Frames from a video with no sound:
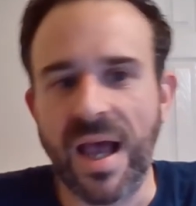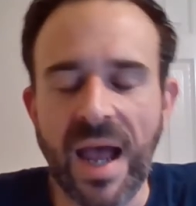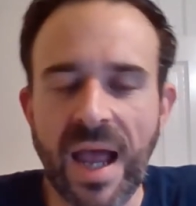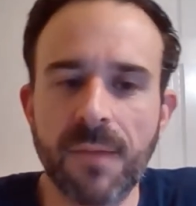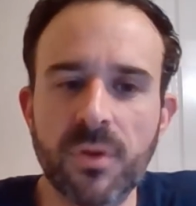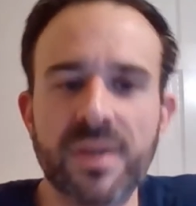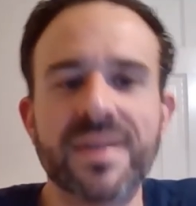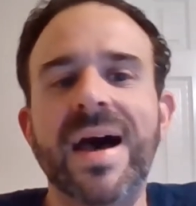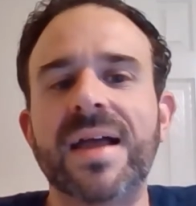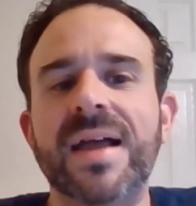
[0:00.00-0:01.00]
I would
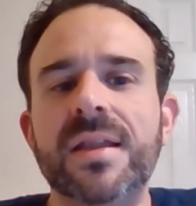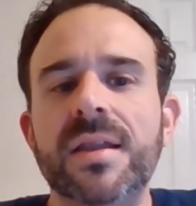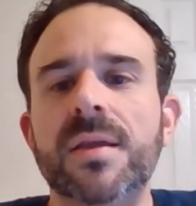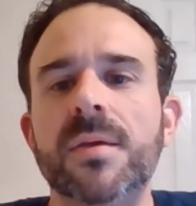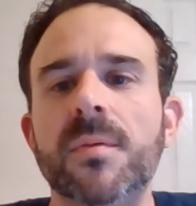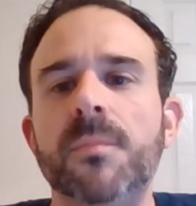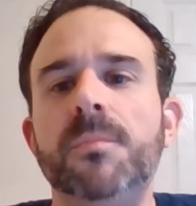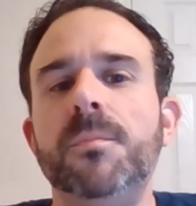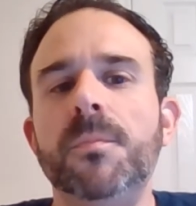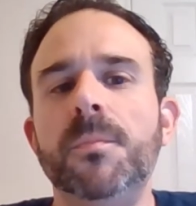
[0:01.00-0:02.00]
not
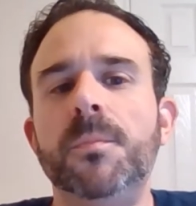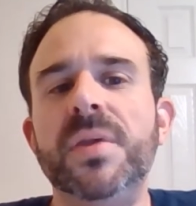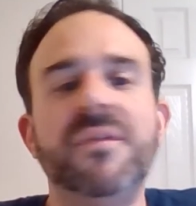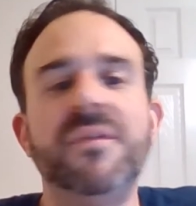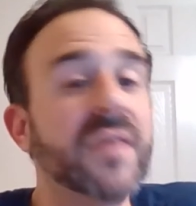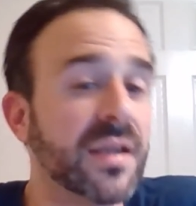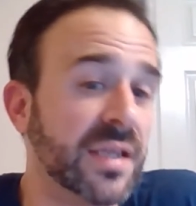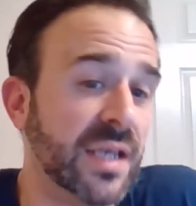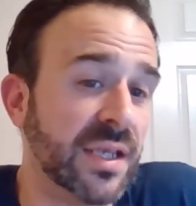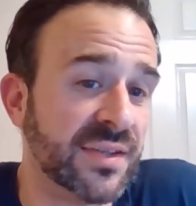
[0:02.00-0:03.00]
be a fan of
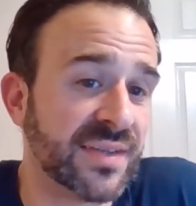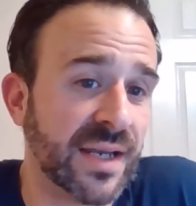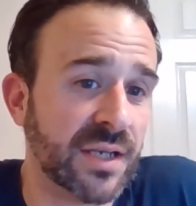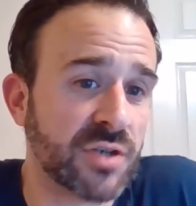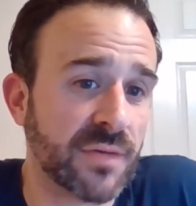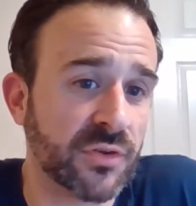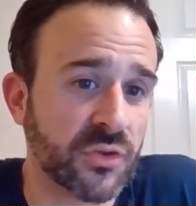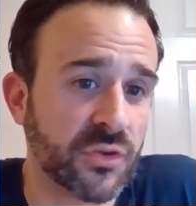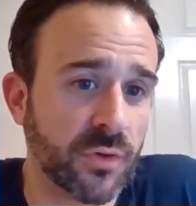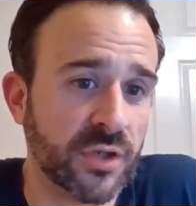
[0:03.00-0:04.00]
the Yankees signing Trevor
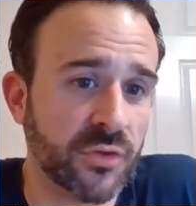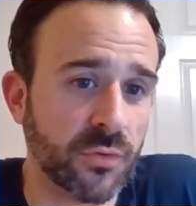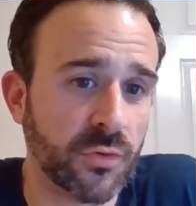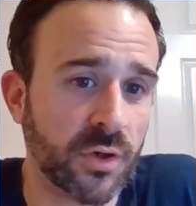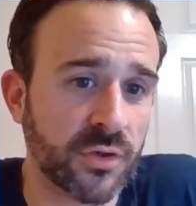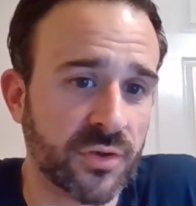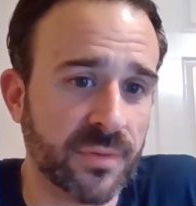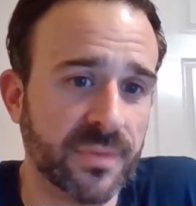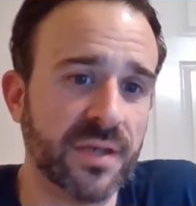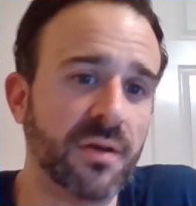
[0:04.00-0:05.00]
Story to a long-term
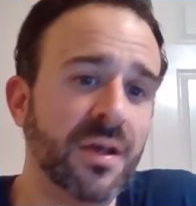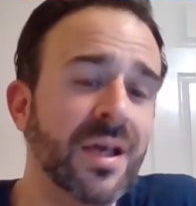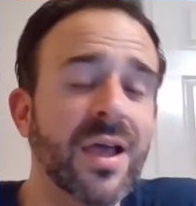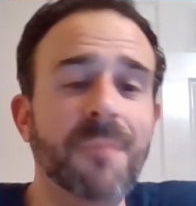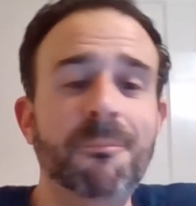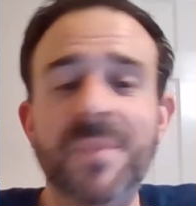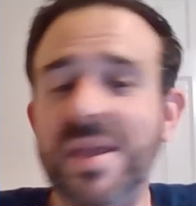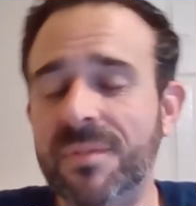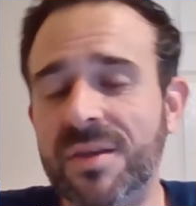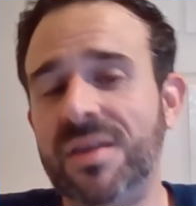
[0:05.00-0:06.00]
deal.
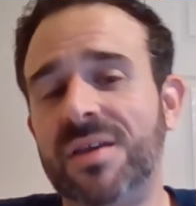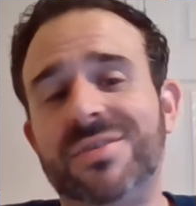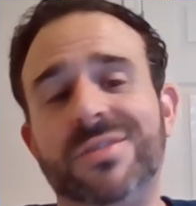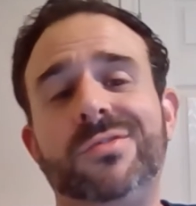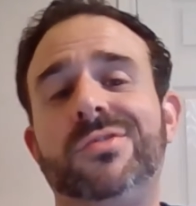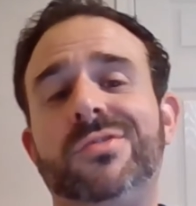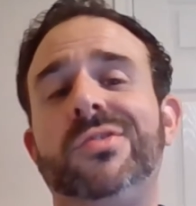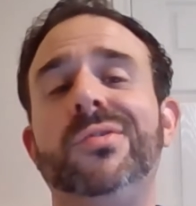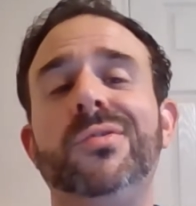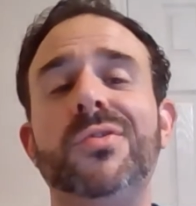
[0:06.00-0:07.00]
Maybe as a
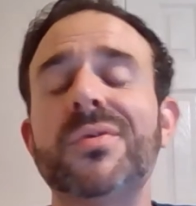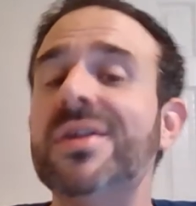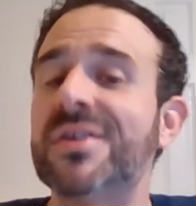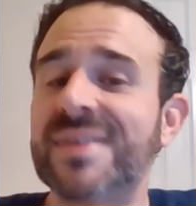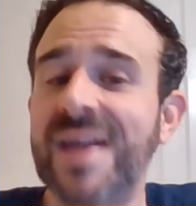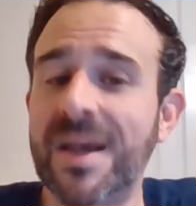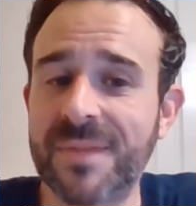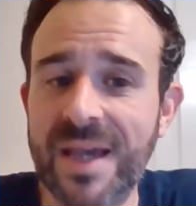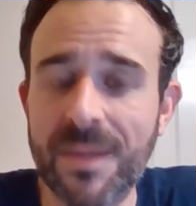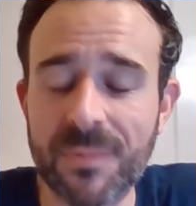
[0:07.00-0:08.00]
2-3 year
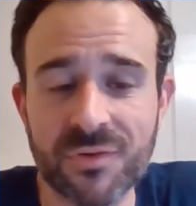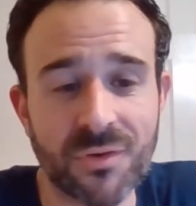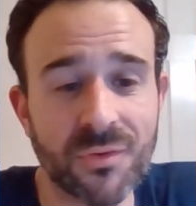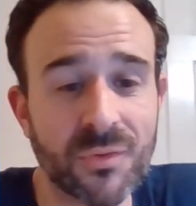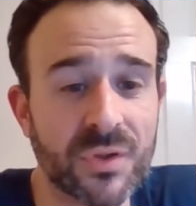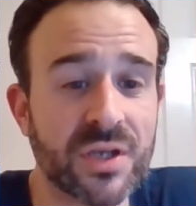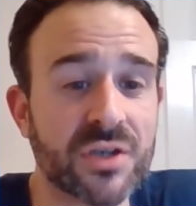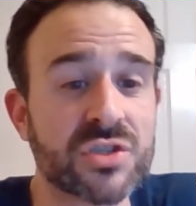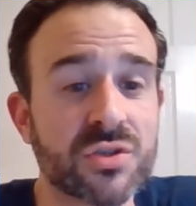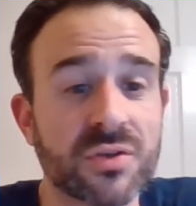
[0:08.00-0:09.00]
stopgap until
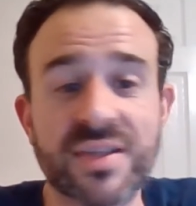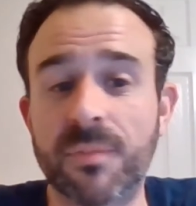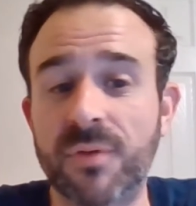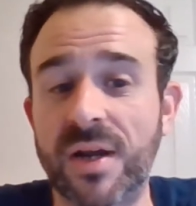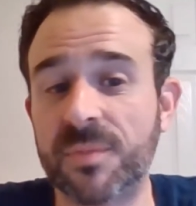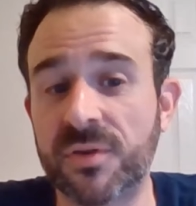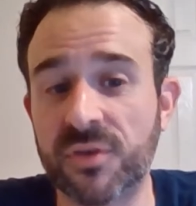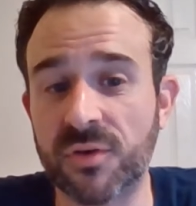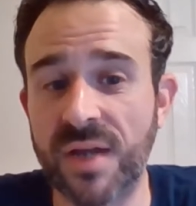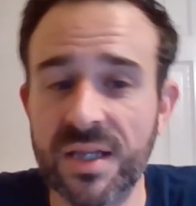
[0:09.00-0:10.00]
their shortstop prospects
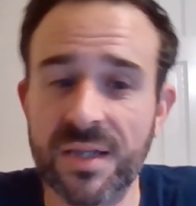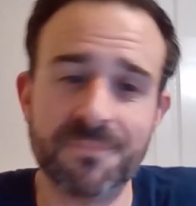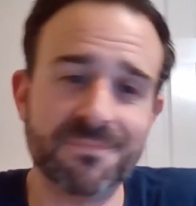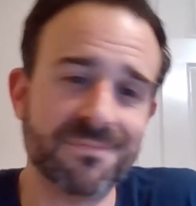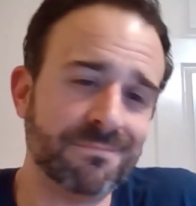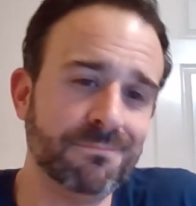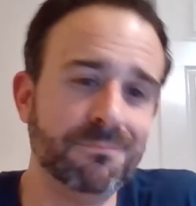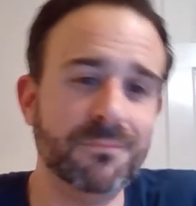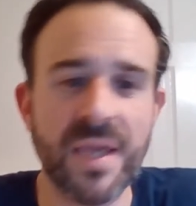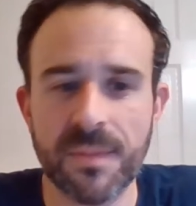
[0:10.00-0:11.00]
are ready.
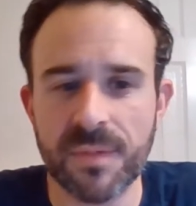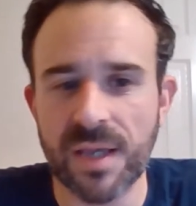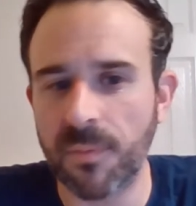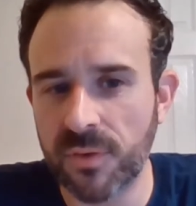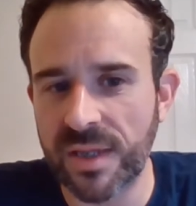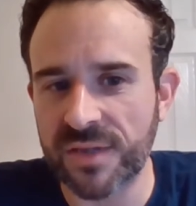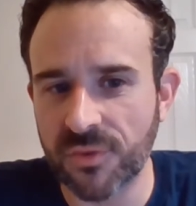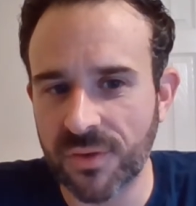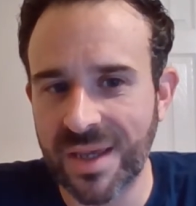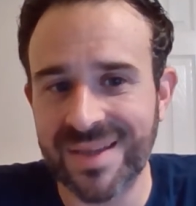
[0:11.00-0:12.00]
Maybe that's
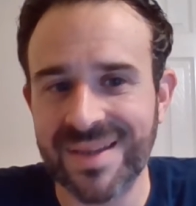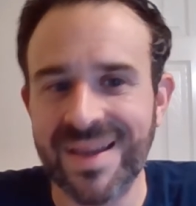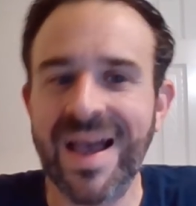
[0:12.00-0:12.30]
okay.